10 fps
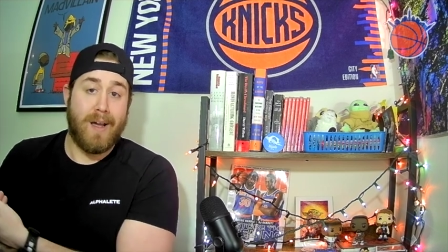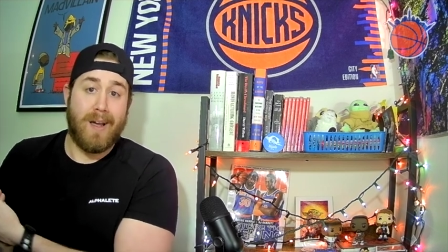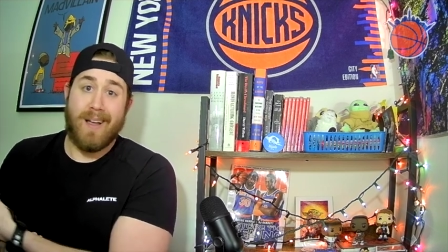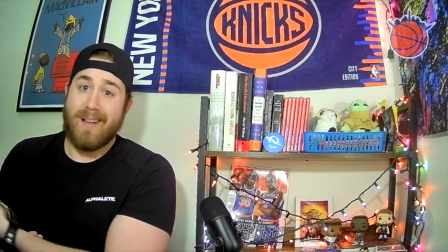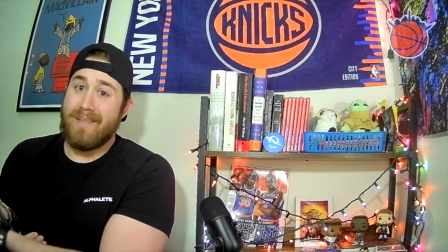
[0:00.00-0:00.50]

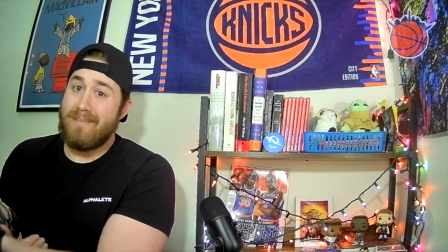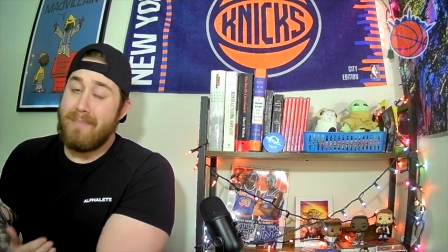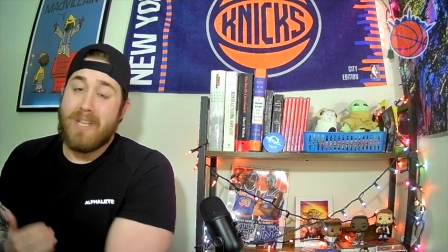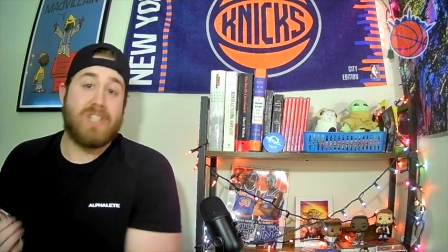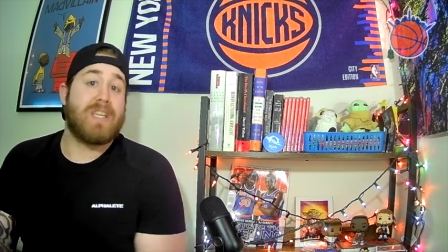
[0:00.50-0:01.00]
uh,
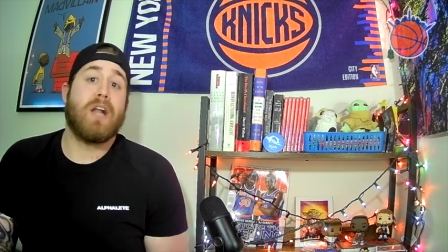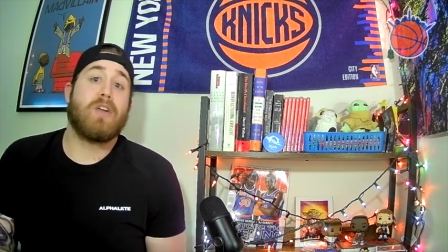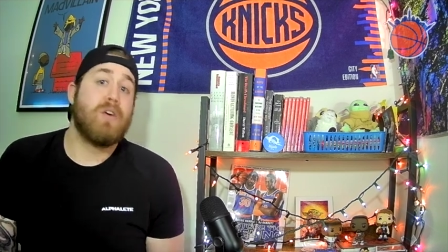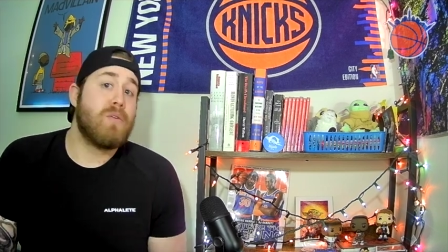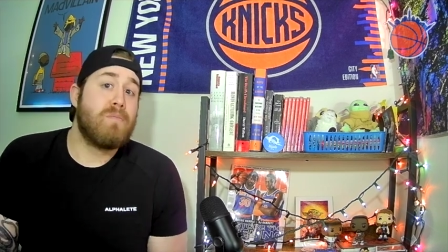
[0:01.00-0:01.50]
Mitch has got
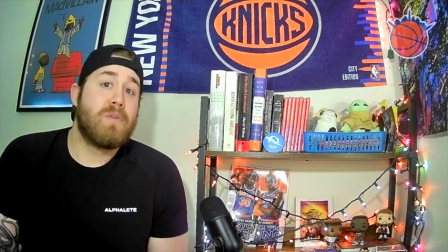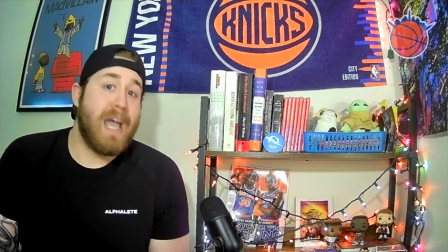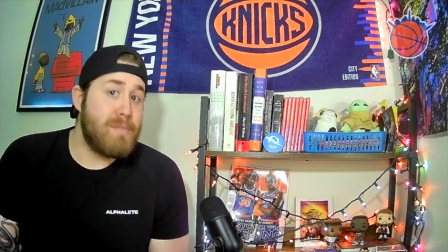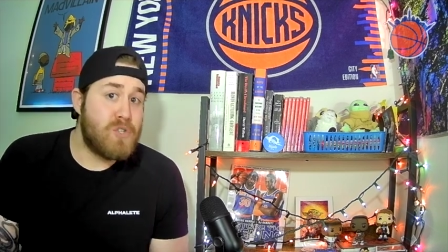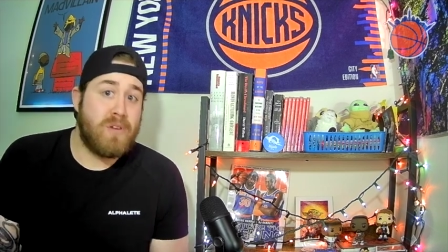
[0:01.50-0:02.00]
good
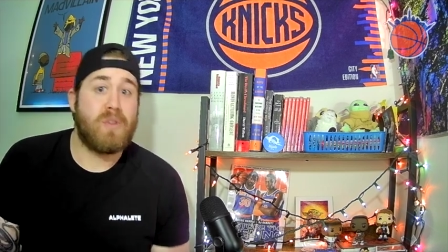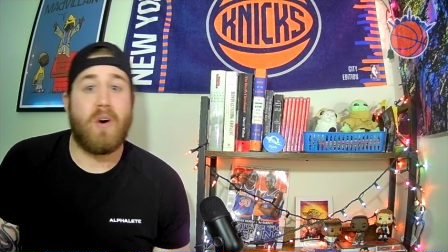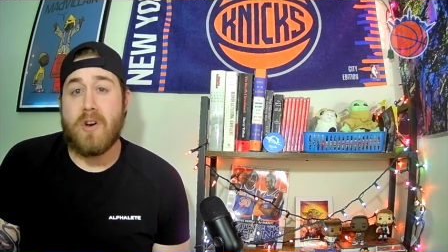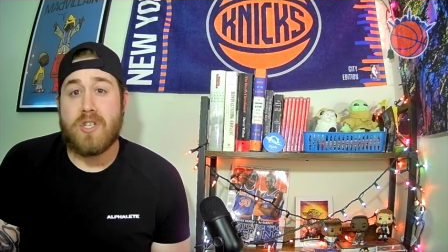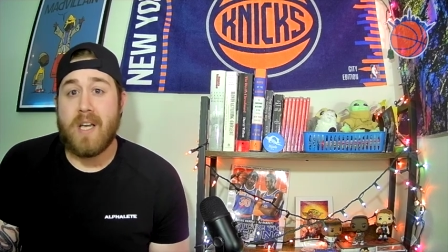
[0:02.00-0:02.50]
chemistry with
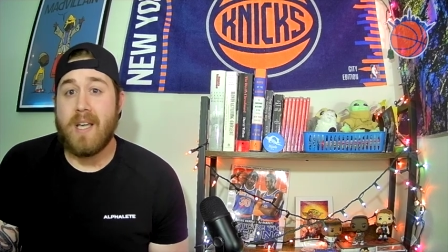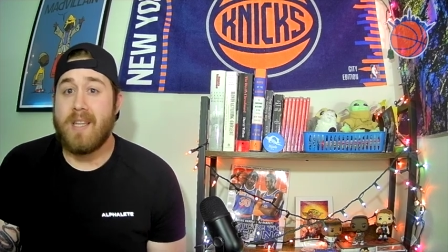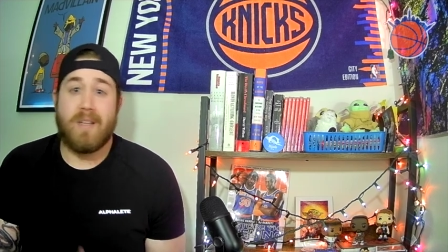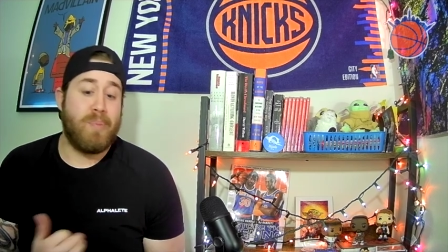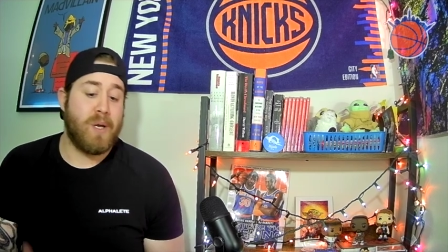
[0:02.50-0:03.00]
RJ
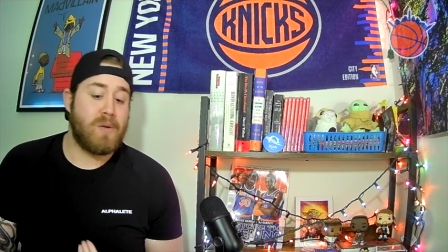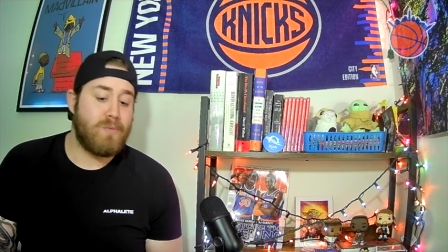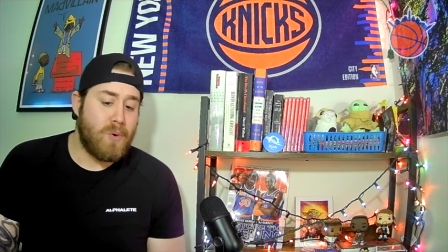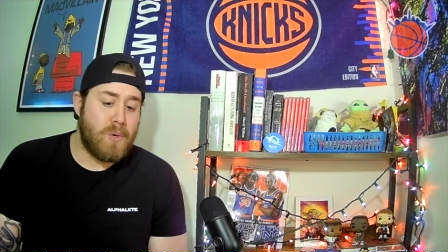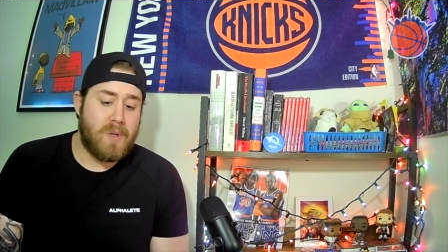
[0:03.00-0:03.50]
and the pick and
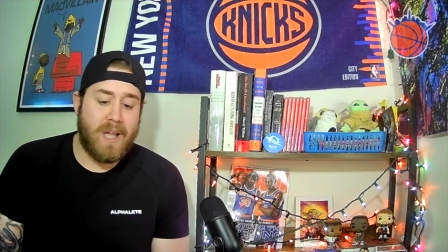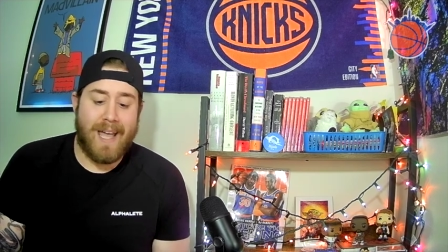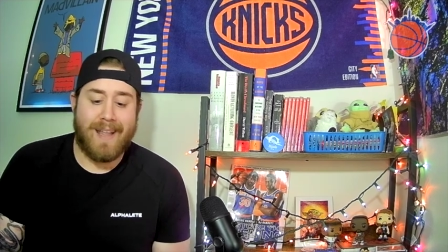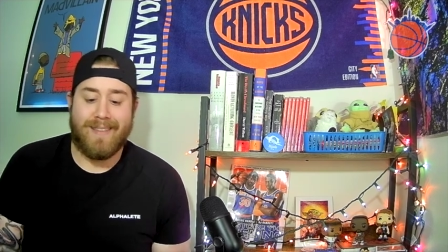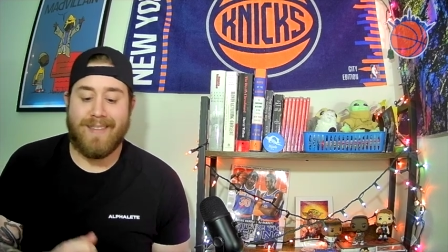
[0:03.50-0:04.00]
roll,
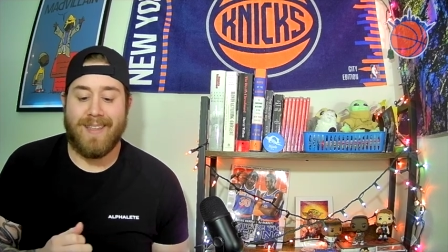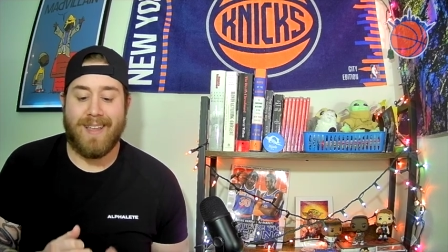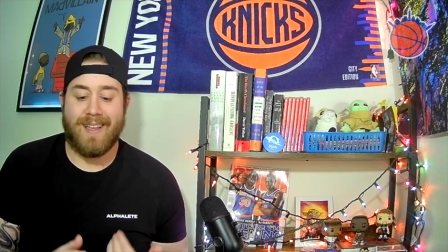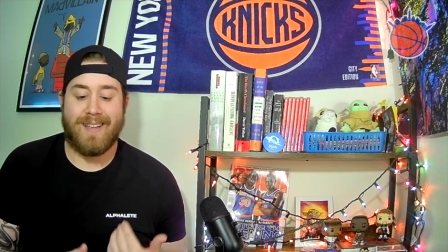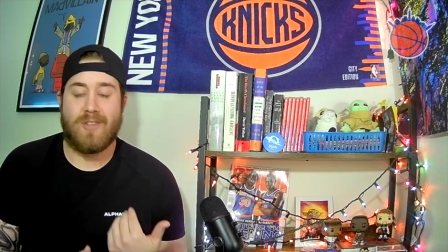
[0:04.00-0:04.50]
and
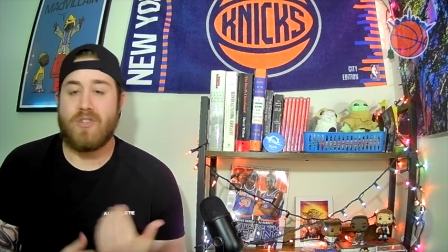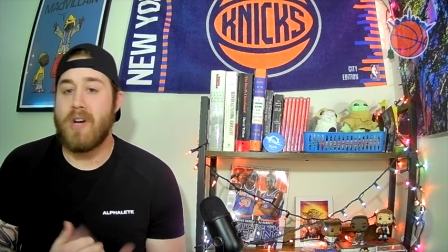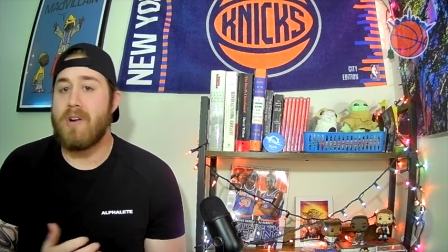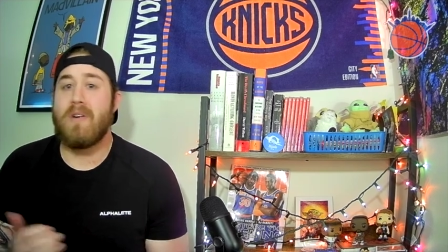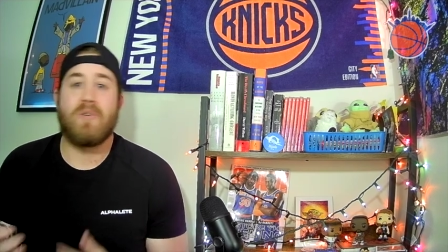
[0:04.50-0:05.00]
uh,
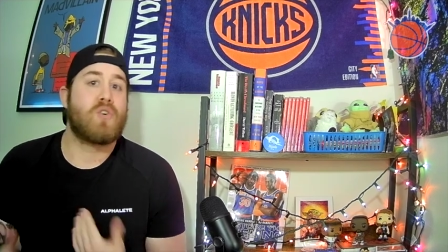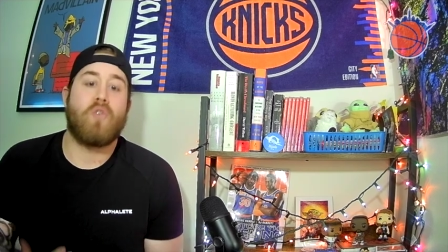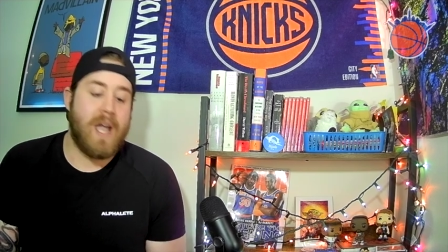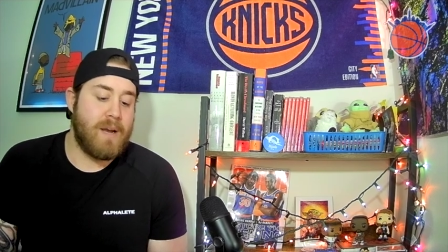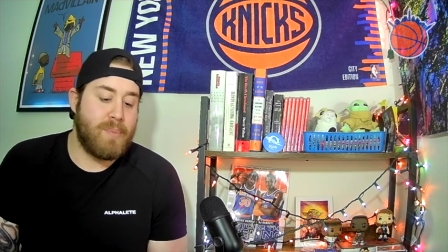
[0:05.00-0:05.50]
Jericho's
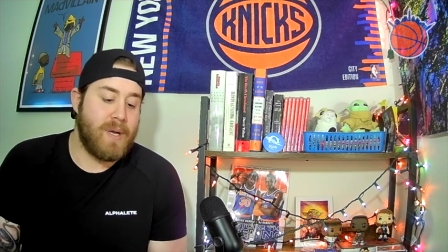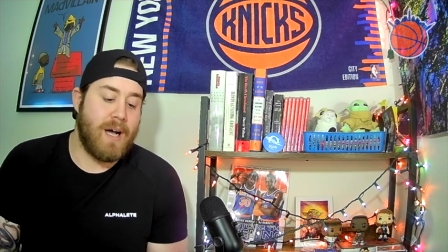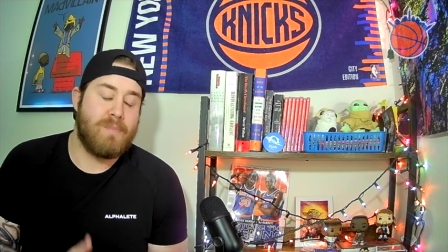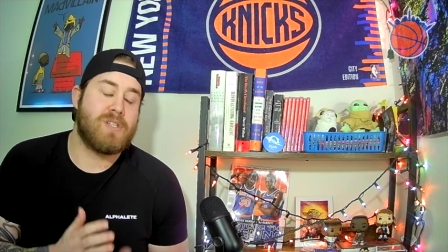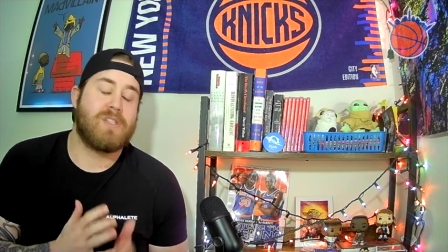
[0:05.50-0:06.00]
great, but
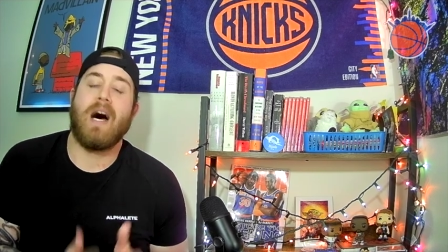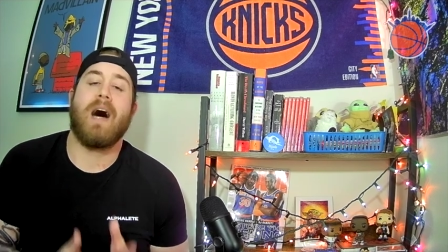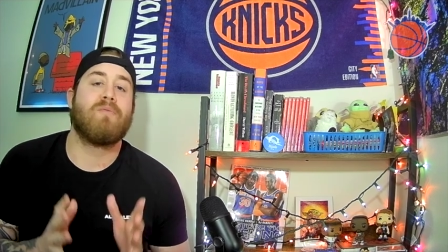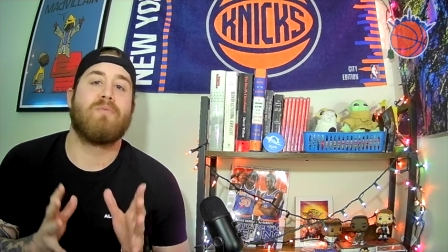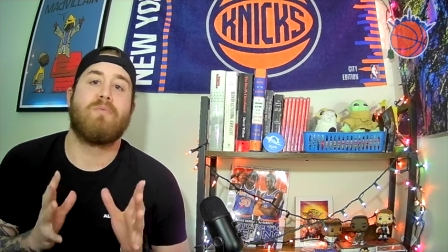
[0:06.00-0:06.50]
I'm just
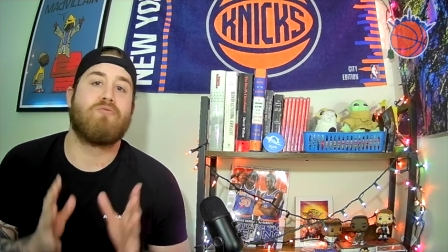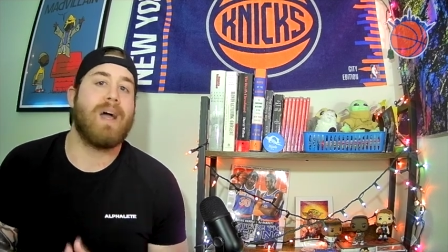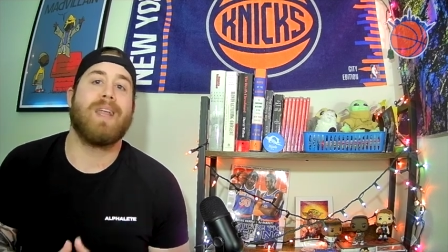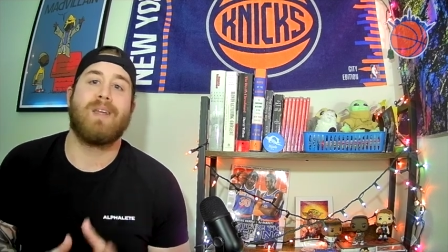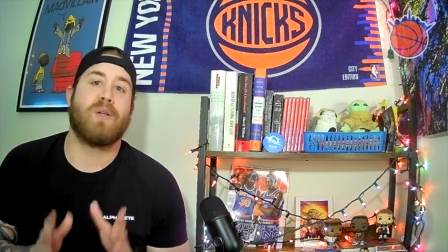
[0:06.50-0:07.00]
not
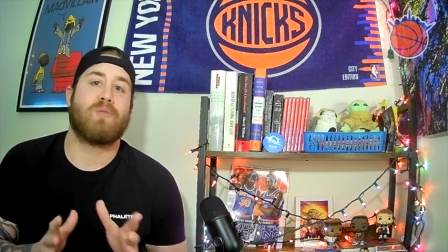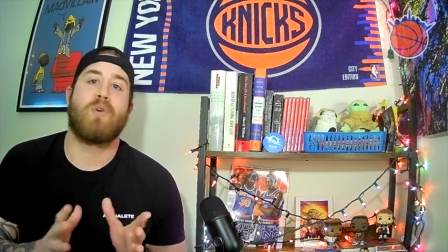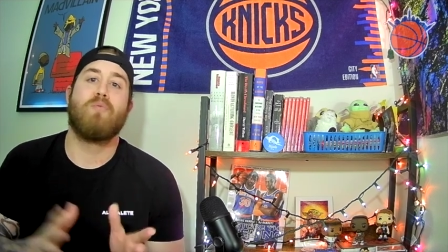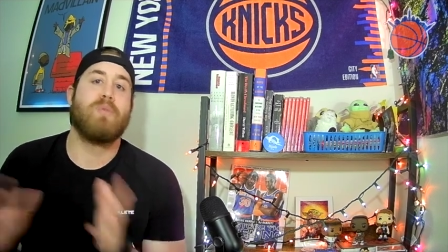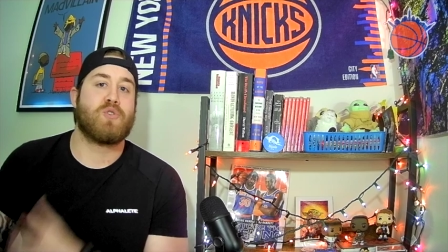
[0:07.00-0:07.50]
ready to
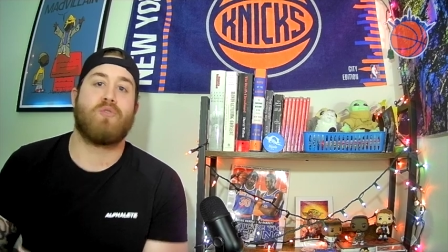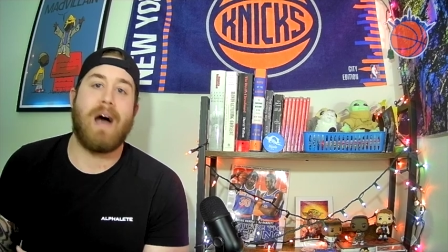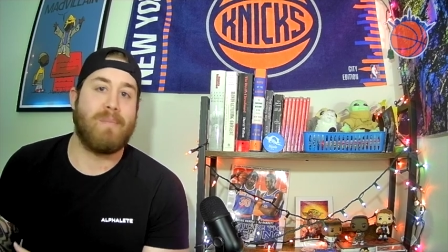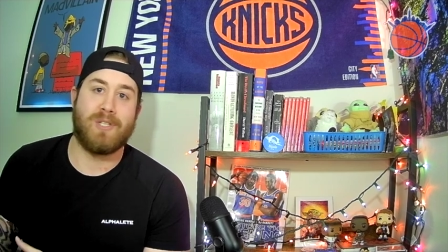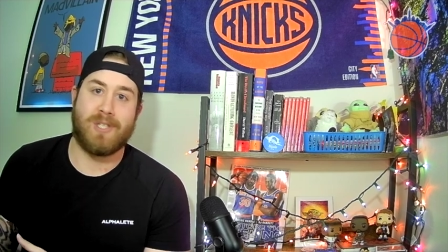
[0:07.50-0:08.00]
throw Mitchell
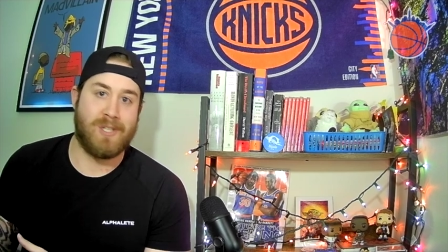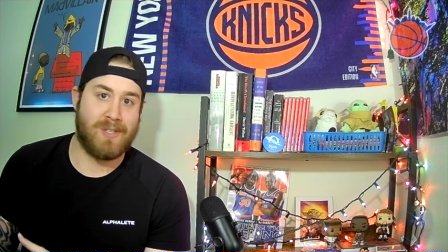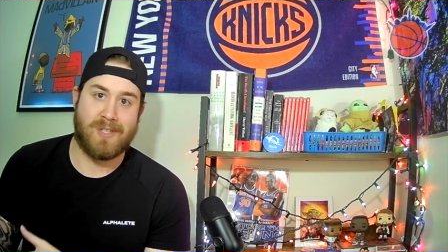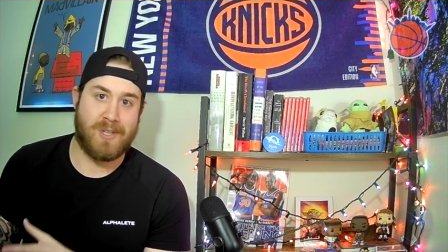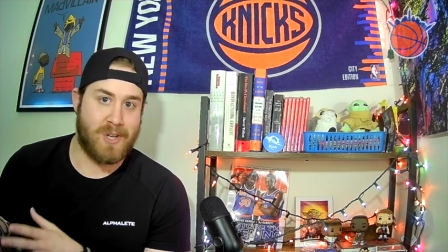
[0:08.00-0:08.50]

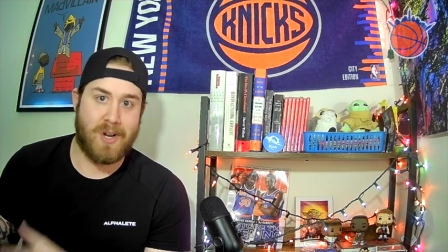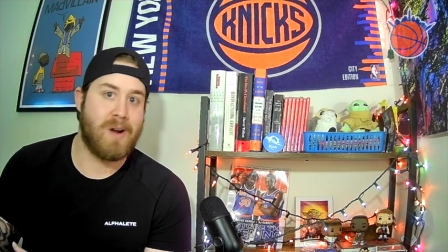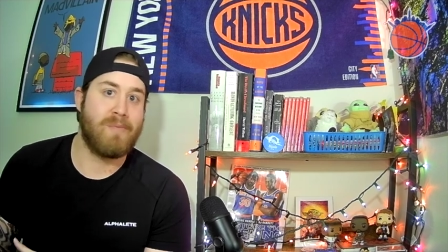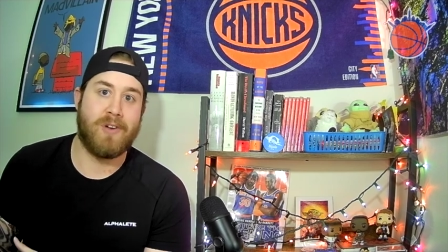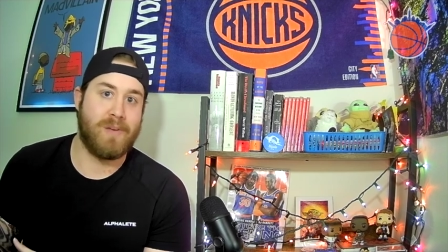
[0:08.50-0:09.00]
Robinson to the
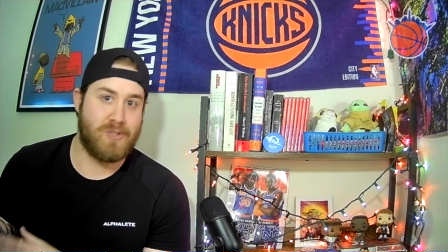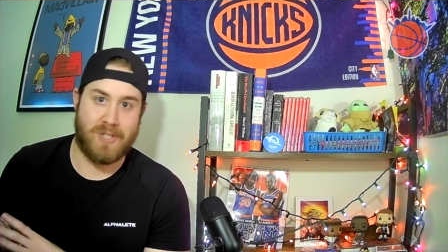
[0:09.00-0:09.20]
curb for him just